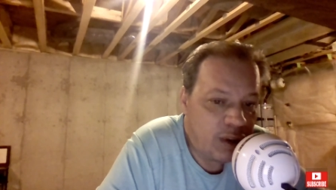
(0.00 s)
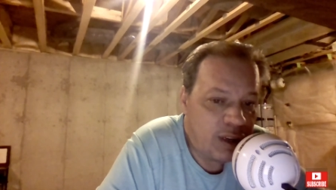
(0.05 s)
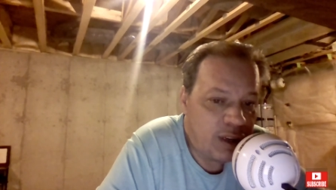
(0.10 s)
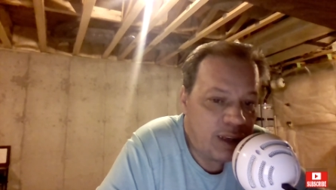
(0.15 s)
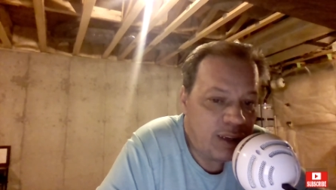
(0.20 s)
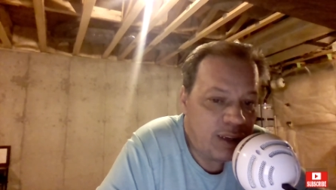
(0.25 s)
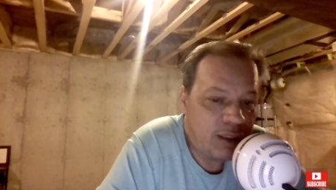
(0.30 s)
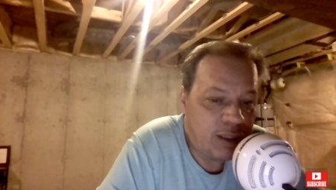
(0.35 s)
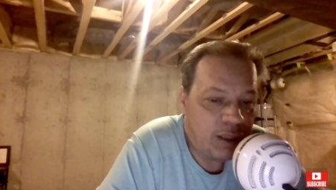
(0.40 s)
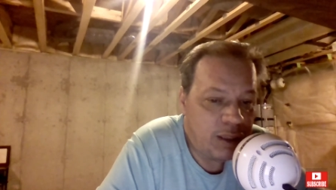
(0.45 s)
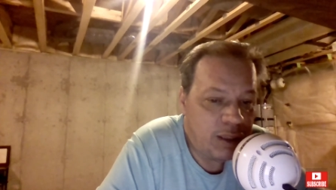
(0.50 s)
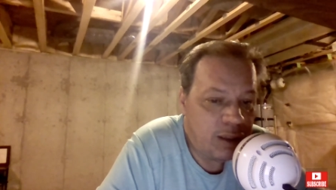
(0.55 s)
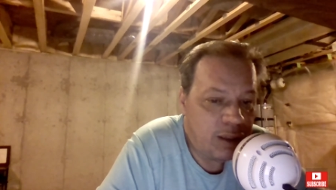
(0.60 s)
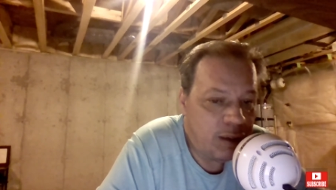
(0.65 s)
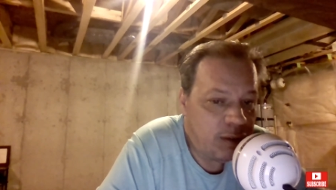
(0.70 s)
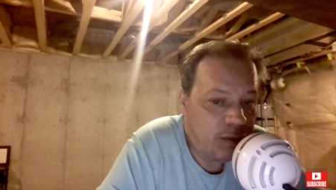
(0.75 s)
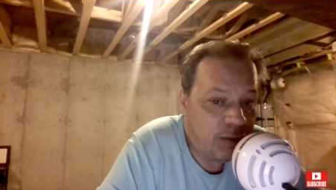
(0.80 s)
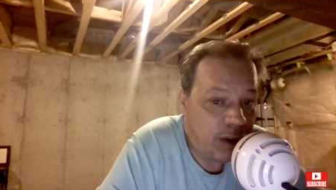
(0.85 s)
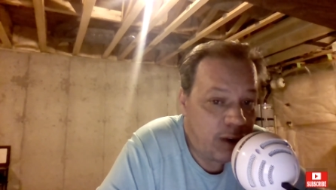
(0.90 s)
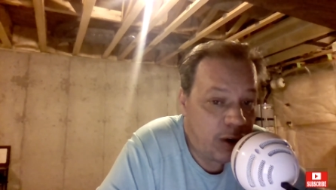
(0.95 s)

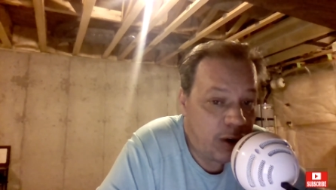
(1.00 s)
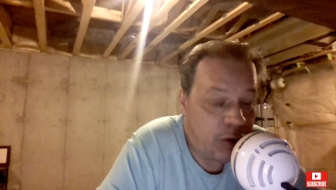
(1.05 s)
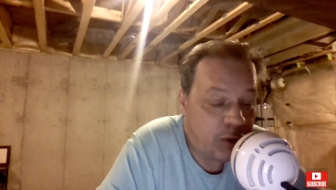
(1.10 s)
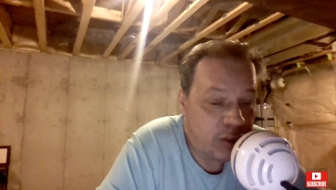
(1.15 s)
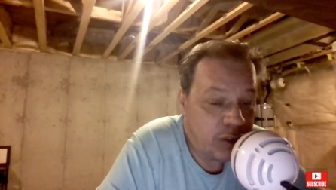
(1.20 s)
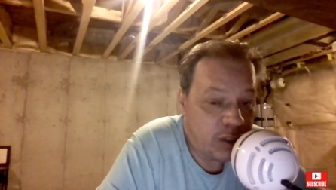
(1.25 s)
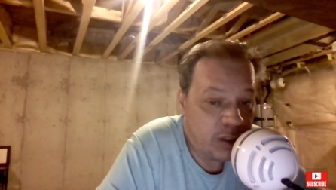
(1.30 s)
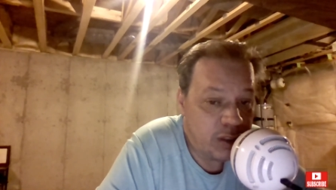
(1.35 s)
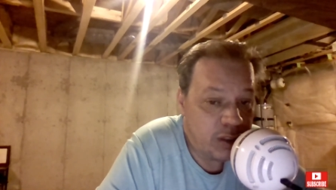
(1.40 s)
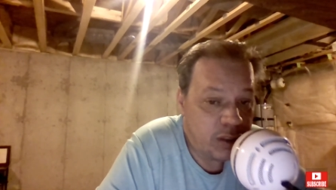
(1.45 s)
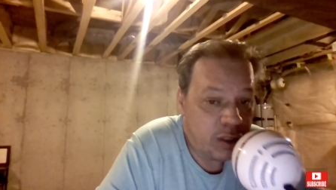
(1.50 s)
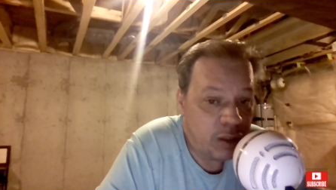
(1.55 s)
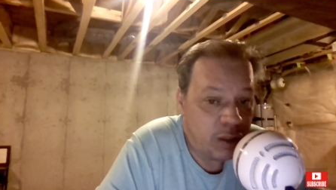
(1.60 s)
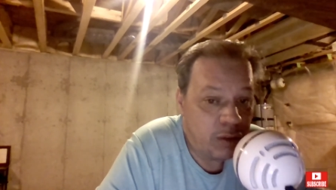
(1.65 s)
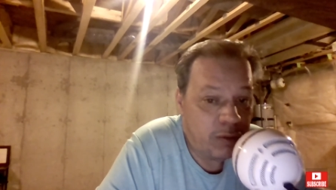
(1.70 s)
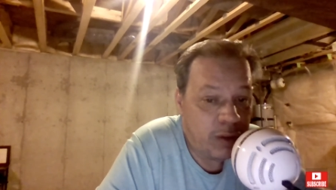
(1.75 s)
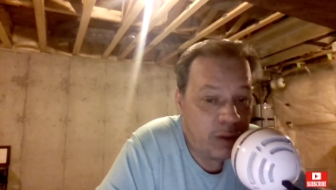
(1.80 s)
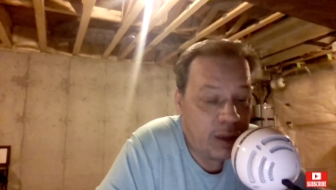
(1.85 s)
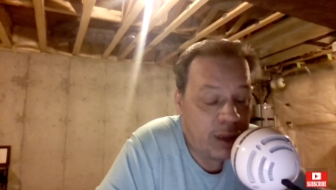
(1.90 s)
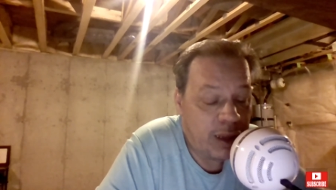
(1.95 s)
19 virus
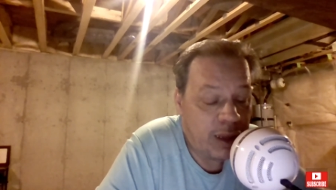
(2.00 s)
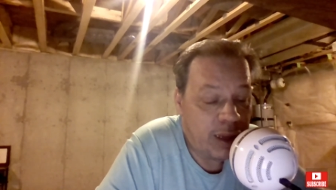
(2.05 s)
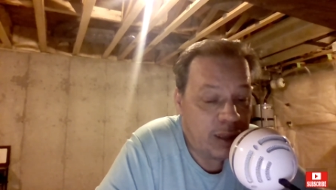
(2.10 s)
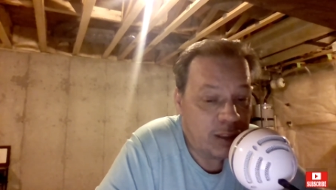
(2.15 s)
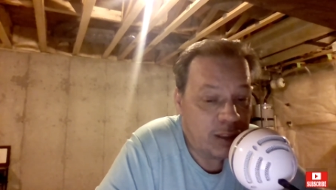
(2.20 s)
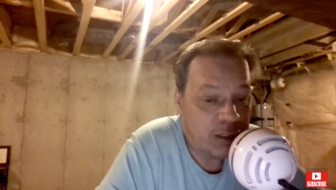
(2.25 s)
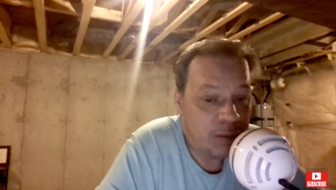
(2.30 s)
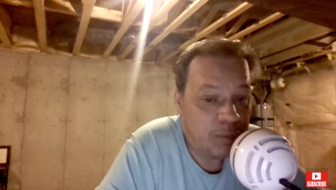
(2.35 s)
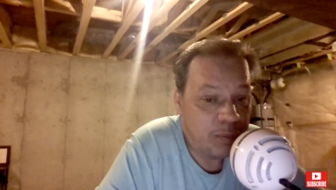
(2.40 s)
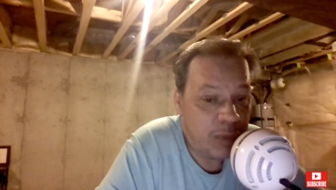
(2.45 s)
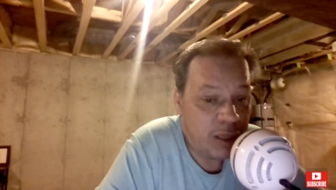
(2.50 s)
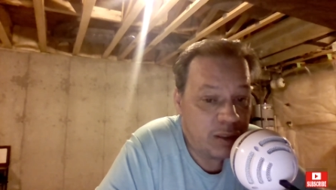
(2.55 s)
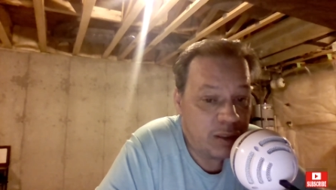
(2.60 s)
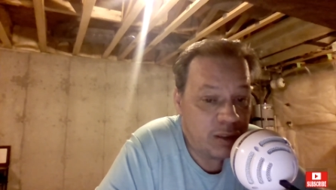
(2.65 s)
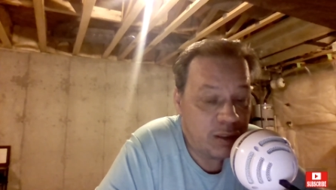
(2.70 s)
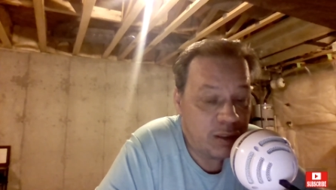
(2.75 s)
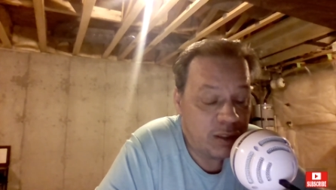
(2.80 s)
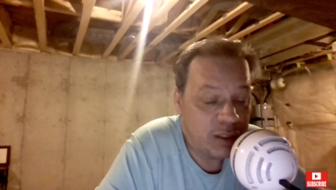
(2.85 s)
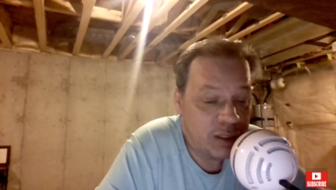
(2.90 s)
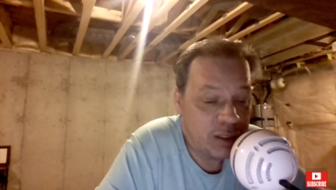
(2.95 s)
itself, has
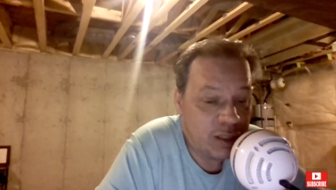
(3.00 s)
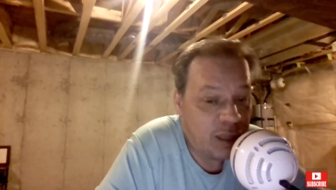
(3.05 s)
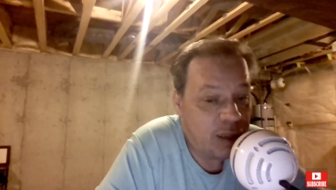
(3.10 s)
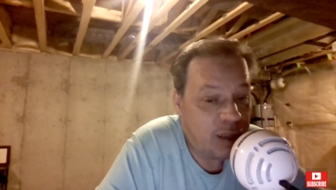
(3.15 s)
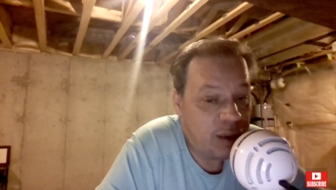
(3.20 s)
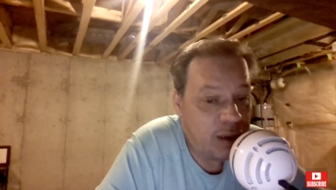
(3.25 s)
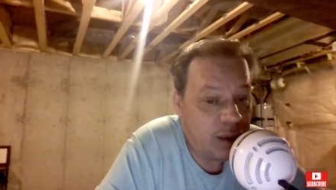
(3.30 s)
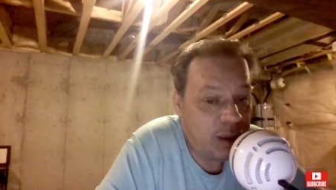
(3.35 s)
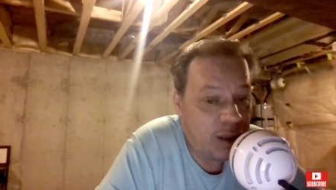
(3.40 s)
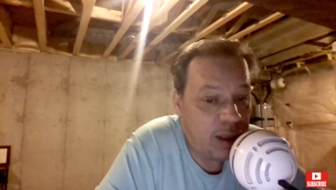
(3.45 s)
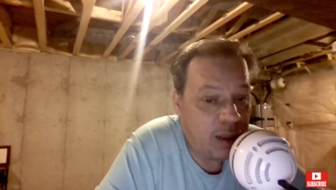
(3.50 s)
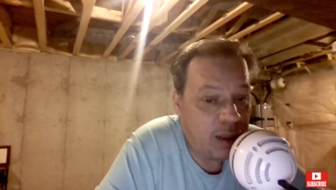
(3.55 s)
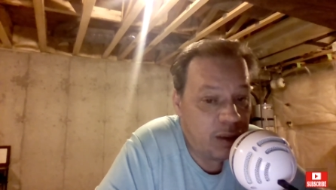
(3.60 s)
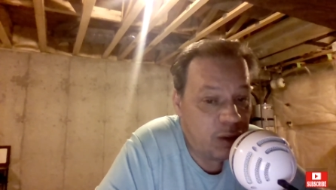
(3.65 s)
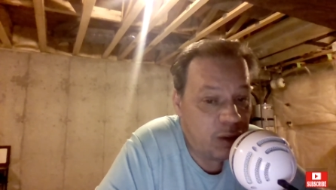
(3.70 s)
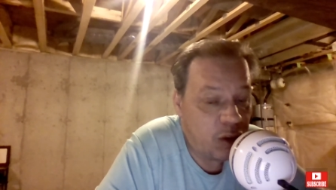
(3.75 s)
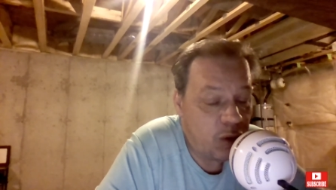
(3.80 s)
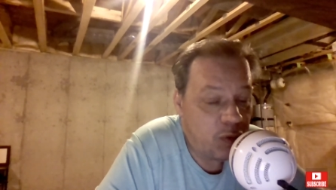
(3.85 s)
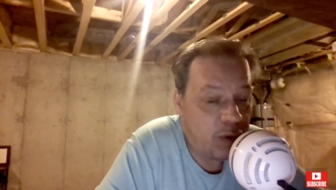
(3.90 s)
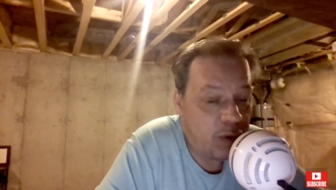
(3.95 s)
basically said that the
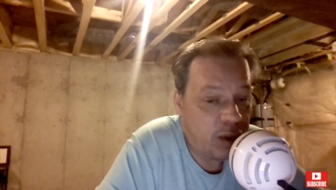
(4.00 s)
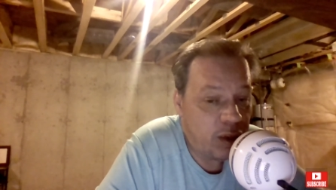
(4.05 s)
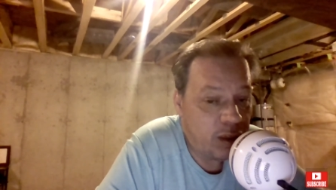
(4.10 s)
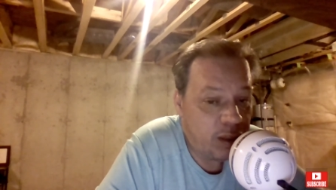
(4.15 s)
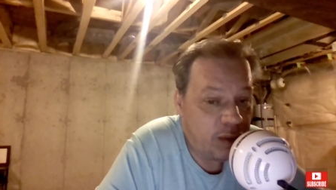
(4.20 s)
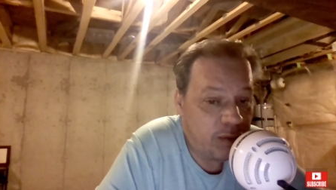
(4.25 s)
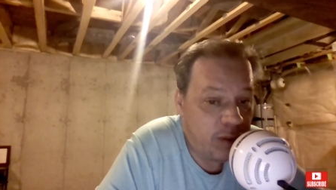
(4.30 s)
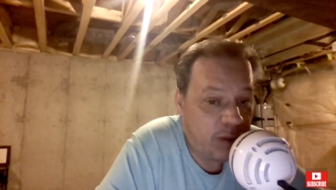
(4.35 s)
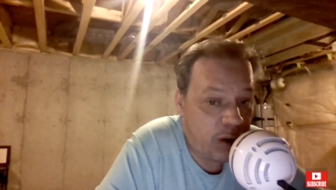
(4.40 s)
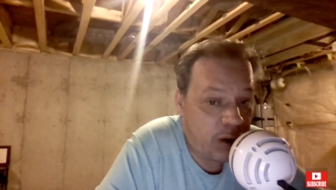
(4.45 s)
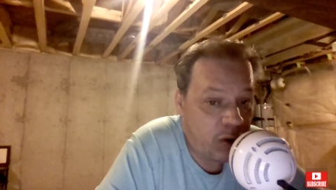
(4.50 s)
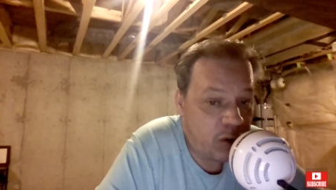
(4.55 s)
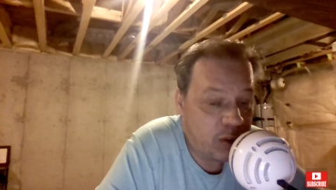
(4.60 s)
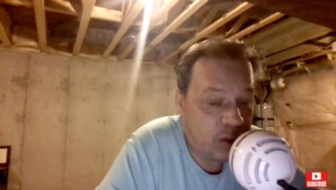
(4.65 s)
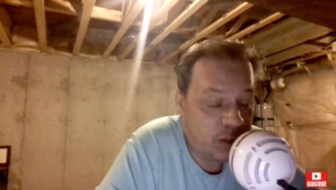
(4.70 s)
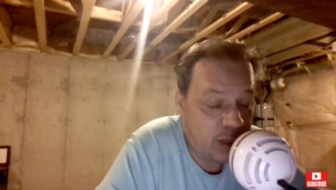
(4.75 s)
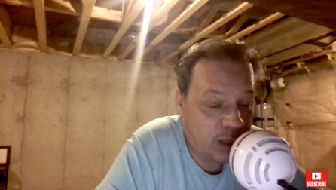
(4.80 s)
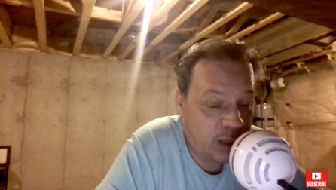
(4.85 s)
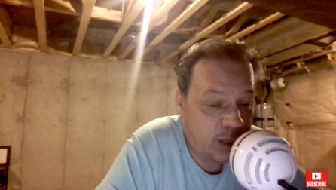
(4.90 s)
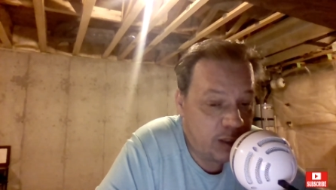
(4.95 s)
COVID 19
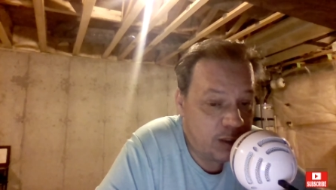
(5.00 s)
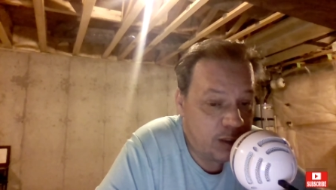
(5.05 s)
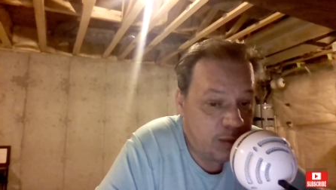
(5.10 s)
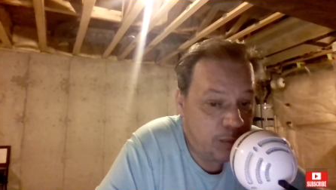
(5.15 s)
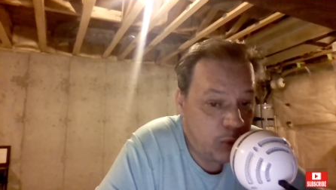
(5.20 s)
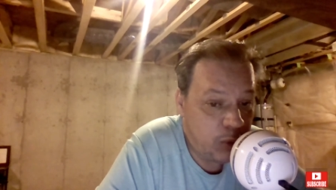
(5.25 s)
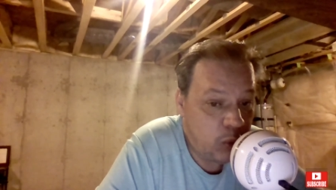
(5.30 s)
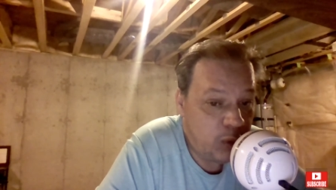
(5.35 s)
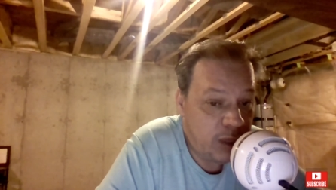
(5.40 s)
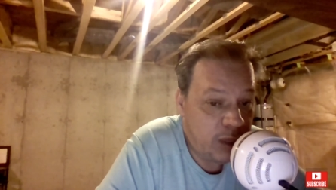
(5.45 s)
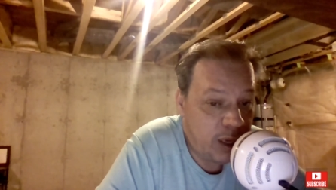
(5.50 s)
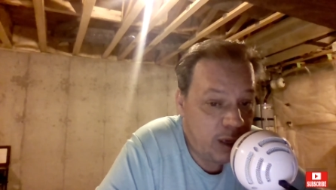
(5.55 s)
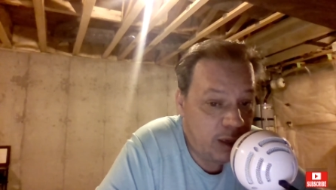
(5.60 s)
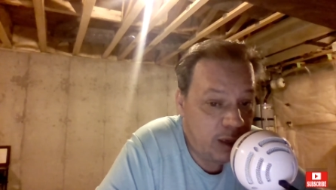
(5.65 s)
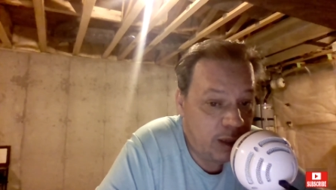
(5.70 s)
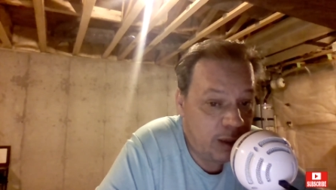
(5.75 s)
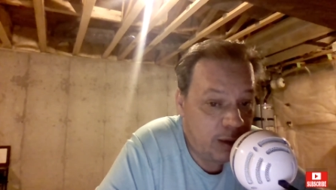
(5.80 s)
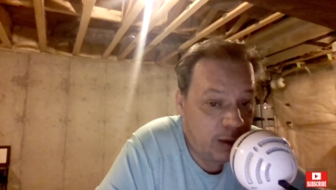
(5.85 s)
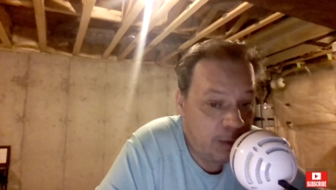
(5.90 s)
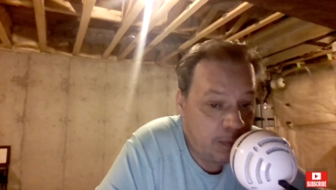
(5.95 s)
virus is
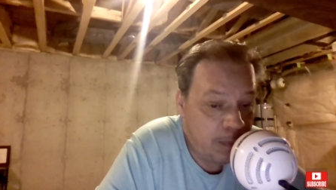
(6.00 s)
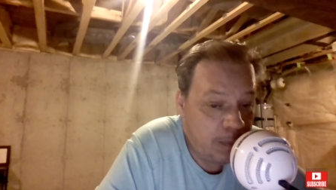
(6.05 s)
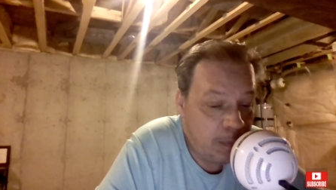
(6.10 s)
mutating